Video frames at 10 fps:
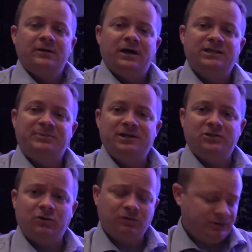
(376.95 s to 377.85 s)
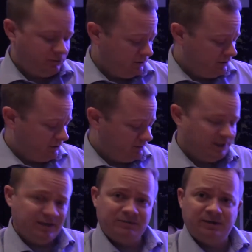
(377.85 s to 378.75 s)
SPS Coral Store showed me
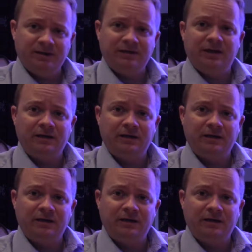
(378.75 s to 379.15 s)
this mod and